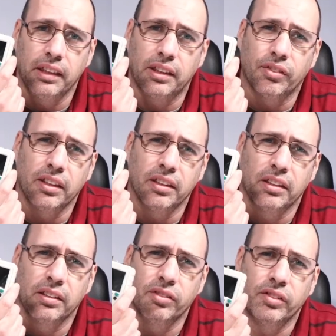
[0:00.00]
This one
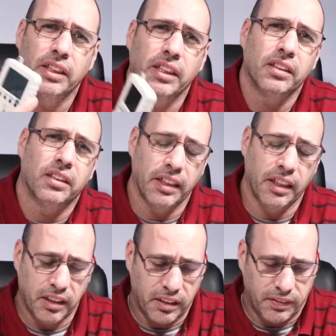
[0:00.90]
will enter
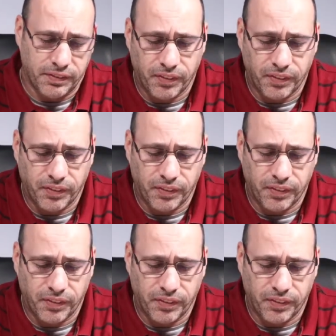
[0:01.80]
there.